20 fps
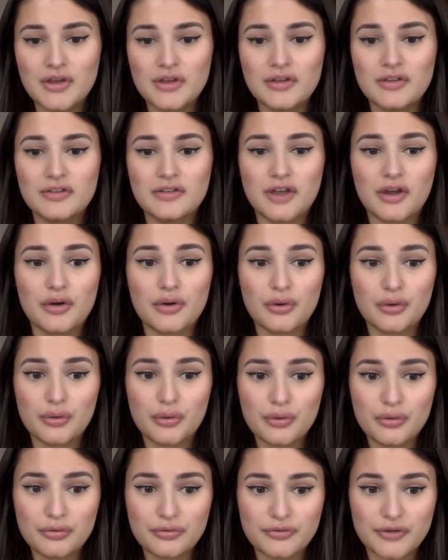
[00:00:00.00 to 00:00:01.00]
So
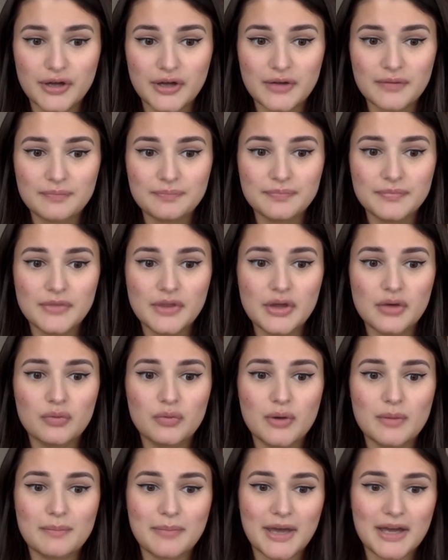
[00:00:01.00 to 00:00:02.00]
Orpha
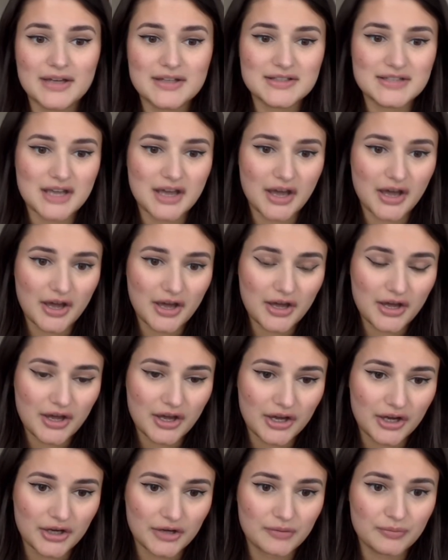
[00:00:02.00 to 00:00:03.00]
went back to her
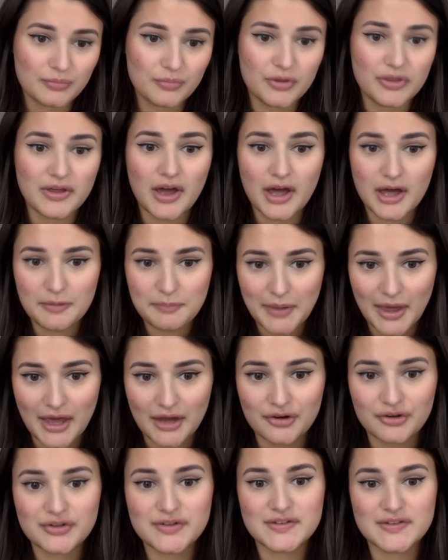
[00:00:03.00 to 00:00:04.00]
home with her
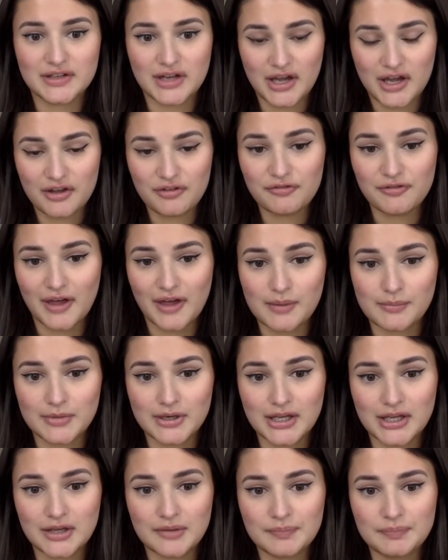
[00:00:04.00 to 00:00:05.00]
parents and her
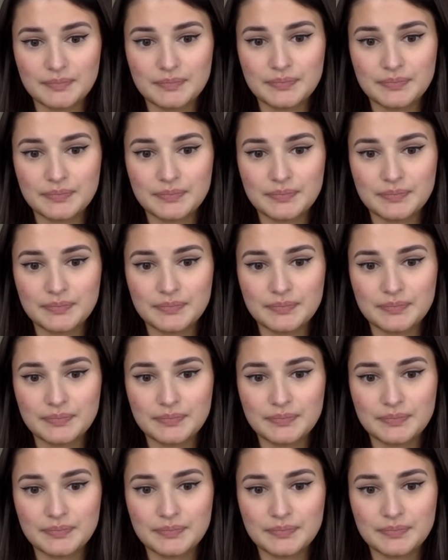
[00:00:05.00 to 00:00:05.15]
family.